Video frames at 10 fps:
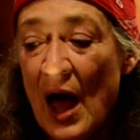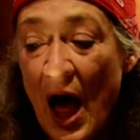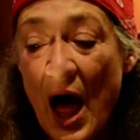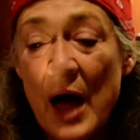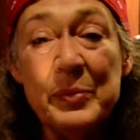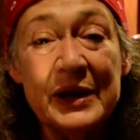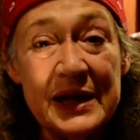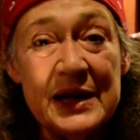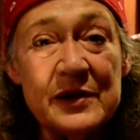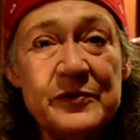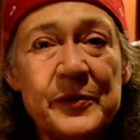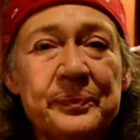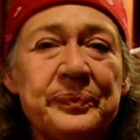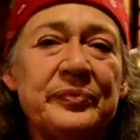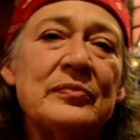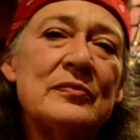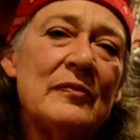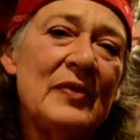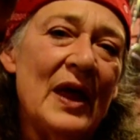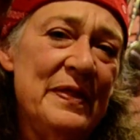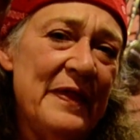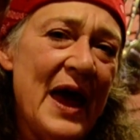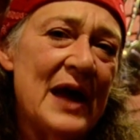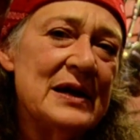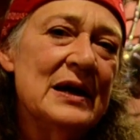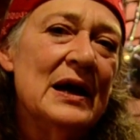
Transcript: I believe that